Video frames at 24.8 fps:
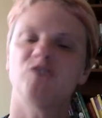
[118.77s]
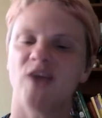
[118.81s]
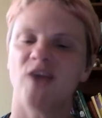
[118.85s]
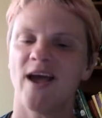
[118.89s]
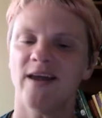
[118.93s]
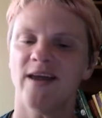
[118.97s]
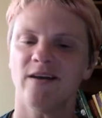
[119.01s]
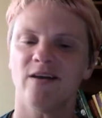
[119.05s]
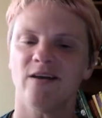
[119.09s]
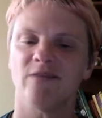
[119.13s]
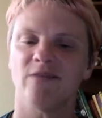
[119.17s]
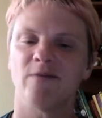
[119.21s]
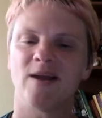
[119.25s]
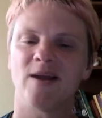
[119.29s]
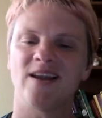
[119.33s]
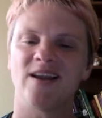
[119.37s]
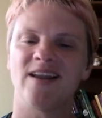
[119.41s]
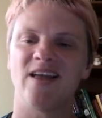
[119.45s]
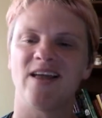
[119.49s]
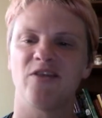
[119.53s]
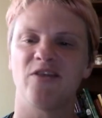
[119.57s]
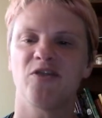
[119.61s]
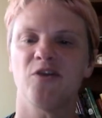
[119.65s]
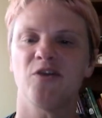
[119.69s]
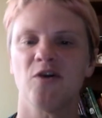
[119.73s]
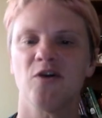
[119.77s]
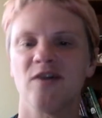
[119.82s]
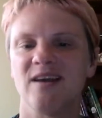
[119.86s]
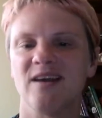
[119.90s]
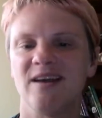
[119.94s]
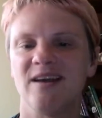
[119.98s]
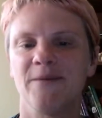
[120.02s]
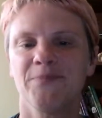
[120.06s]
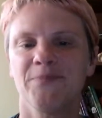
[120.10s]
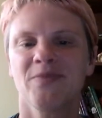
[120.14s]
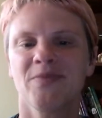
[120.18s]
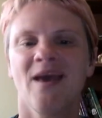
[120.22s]
channel right at
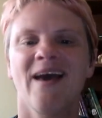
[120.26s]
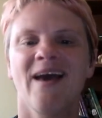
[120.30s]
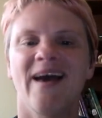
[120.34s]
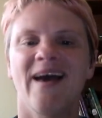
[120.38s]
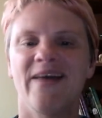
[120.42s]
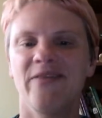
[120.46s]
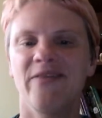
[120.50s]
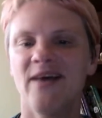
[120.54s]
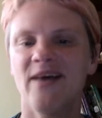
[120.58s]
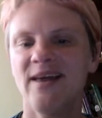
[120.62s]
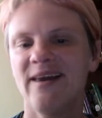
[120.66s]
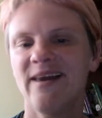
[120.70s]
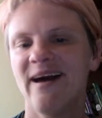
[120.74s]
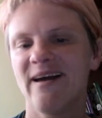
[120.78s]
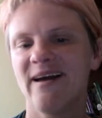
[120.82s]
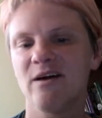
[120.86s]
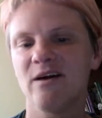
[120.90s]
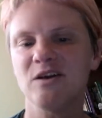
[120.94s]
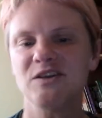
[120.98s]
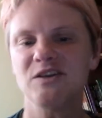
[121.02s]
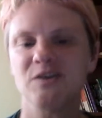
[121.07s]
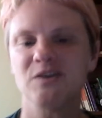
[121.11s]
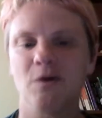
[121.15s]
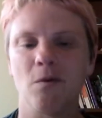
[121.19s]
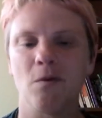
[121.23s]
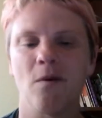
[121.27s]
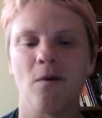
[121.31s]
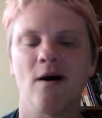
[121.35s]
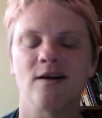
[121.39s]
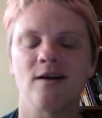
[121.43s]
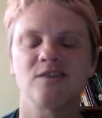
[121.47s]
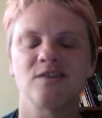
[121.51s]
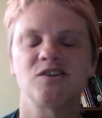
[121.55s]
8:30. And then I also want